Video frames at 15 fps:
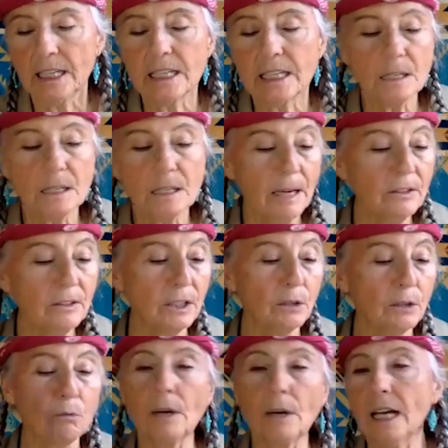is about the
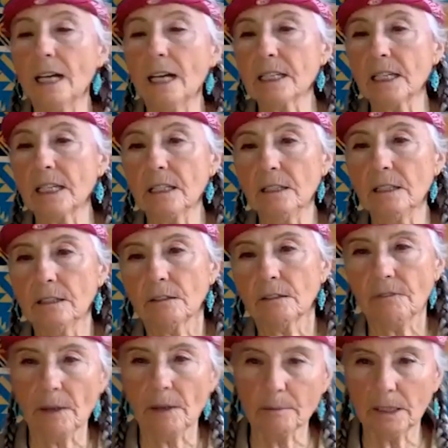arising
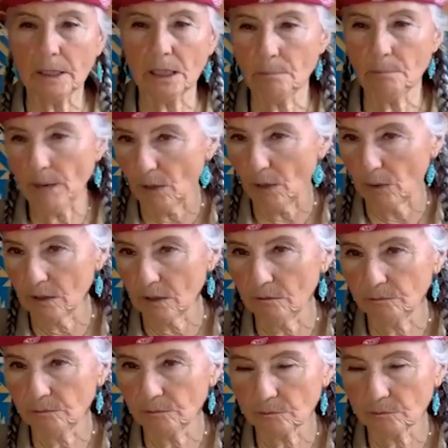feminine power.